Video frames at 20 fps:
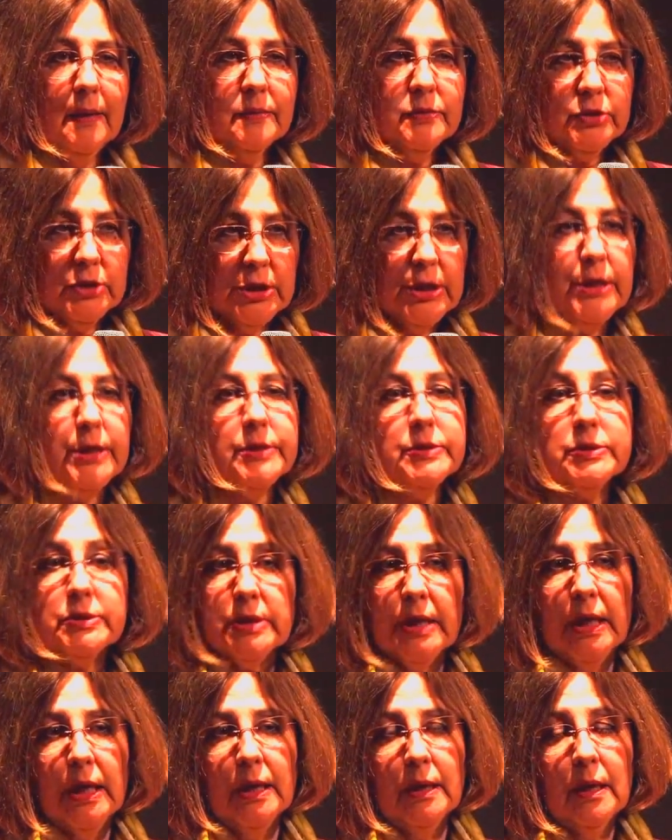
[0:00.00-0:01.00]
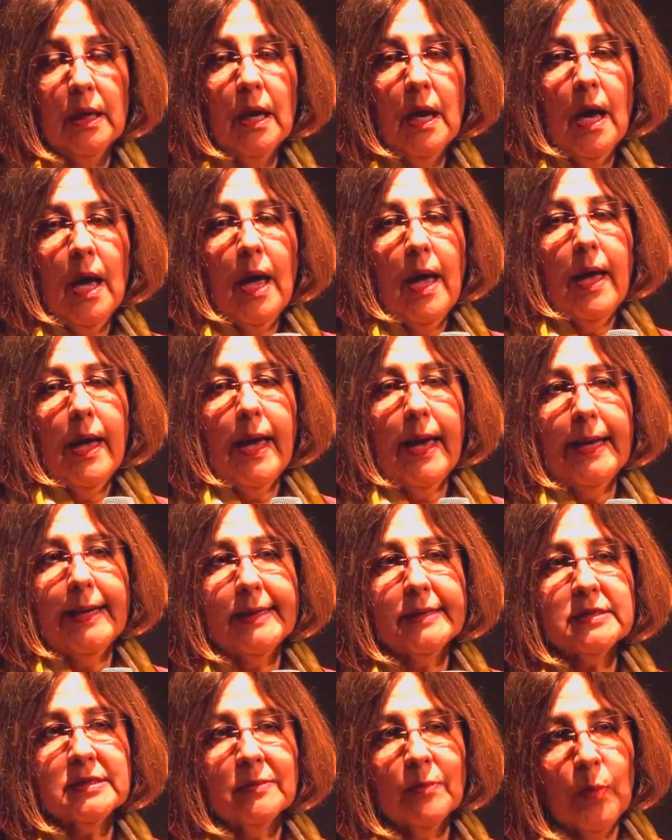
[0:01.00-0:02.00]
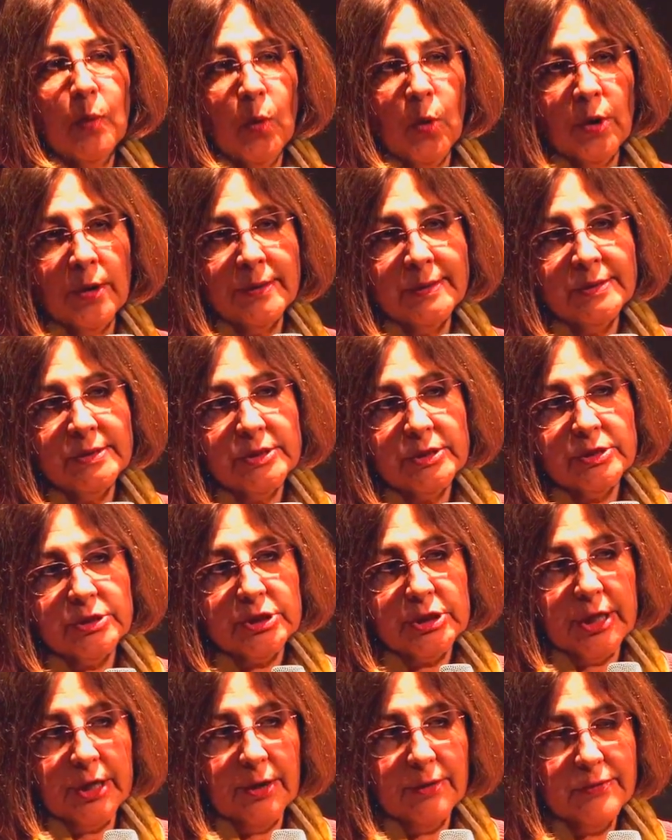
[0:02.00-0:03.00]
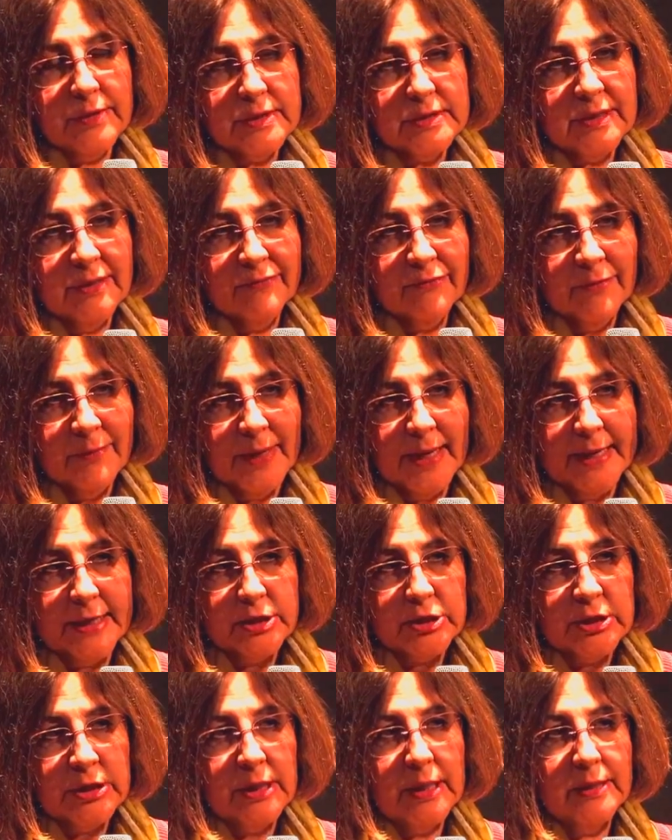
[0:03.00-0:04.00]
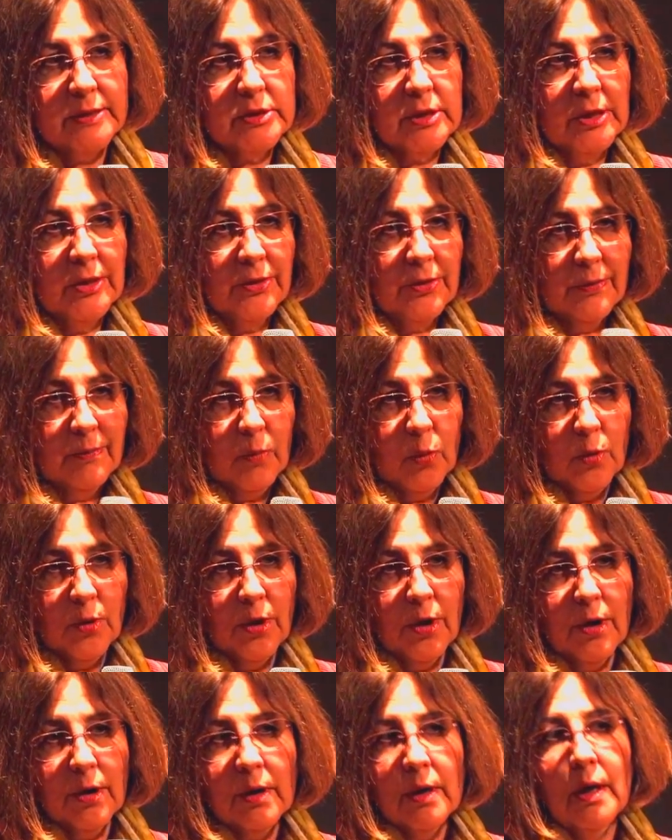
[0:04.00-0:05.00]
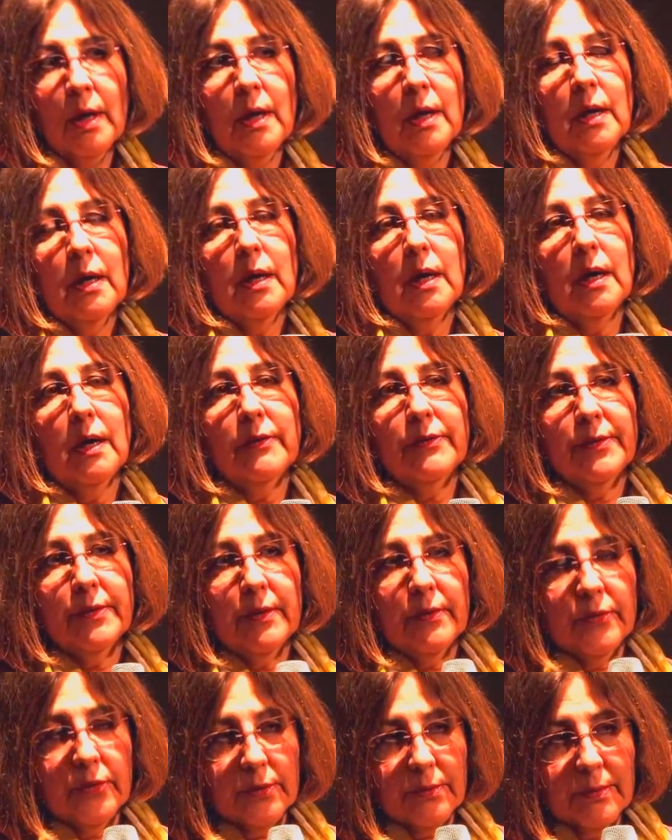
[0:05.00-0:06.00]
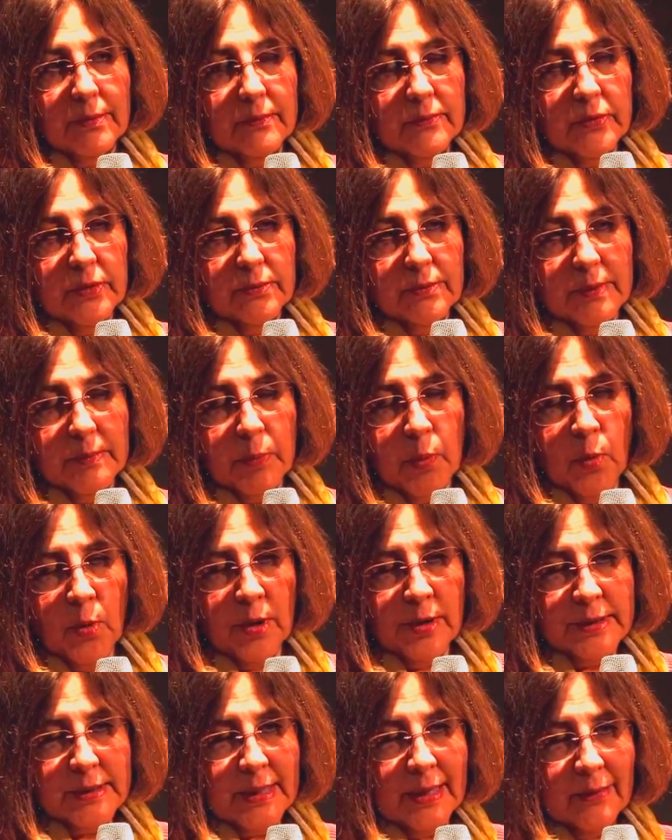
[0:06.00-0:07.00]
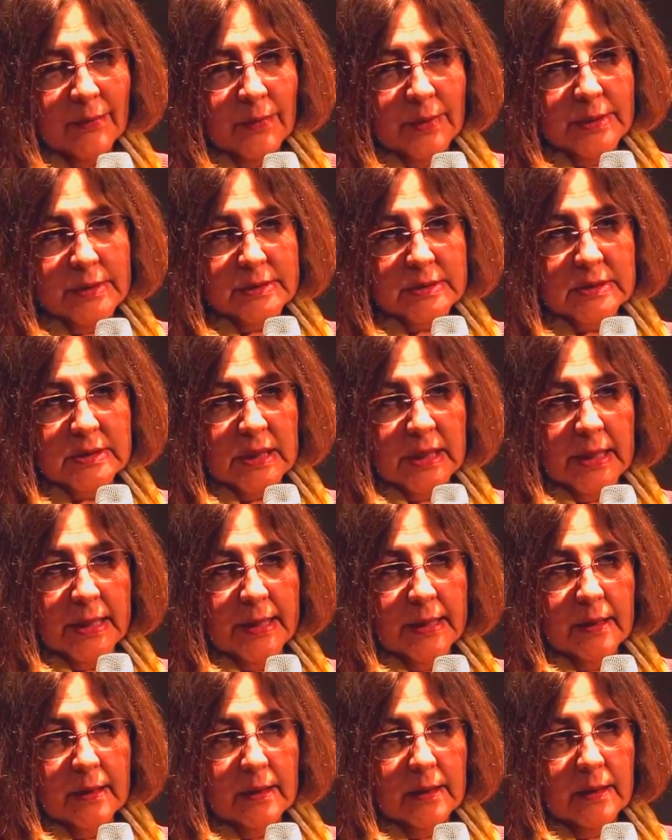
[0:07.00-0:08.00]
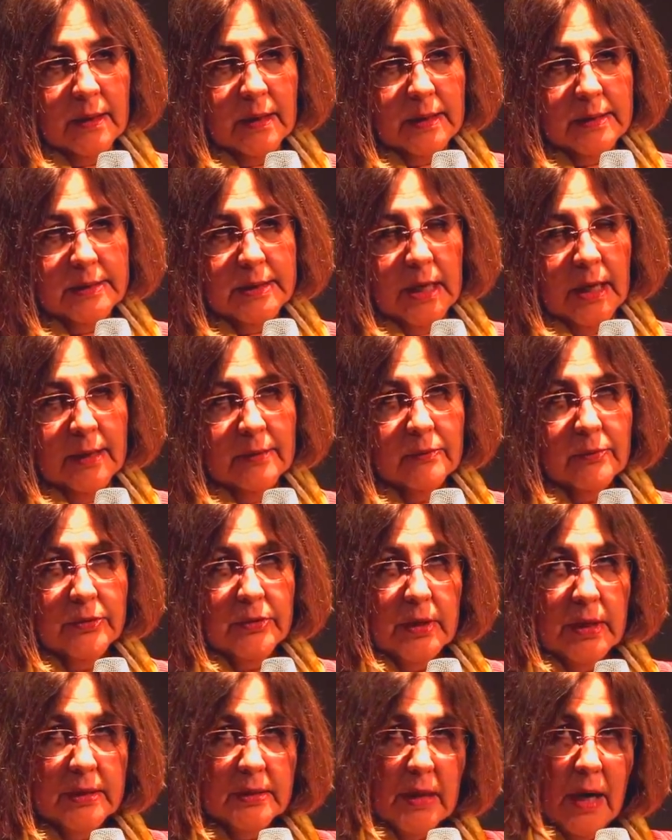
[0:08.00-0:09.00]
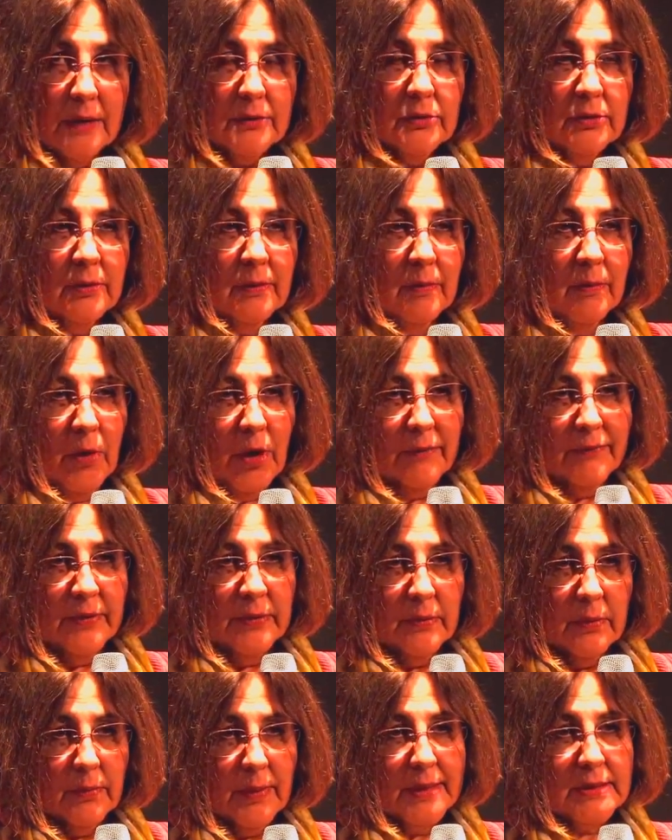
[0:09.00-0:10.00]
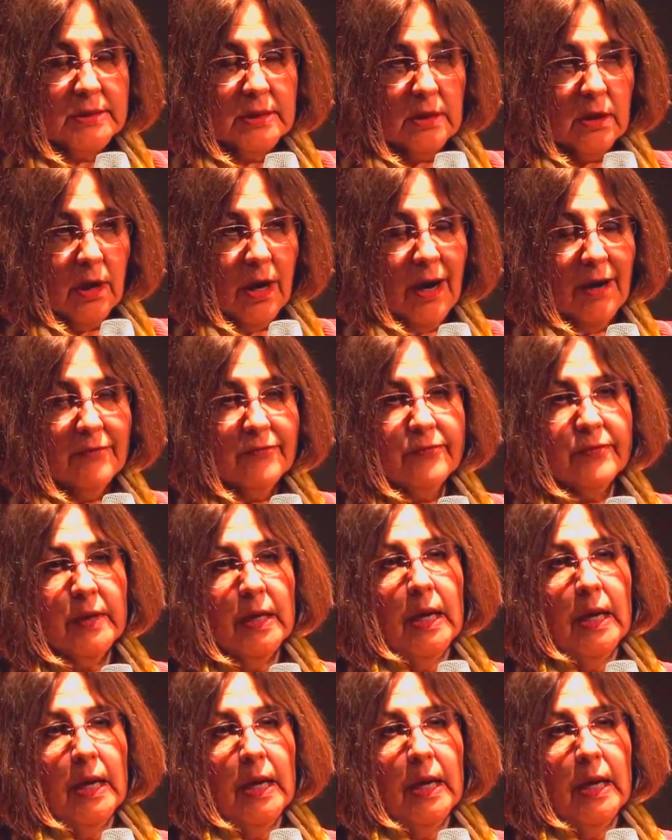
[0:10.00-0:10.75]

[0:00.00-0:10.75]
she is, and it's important to share this information and to learn more. The report that was done with Dr. Marvin Resnikoff,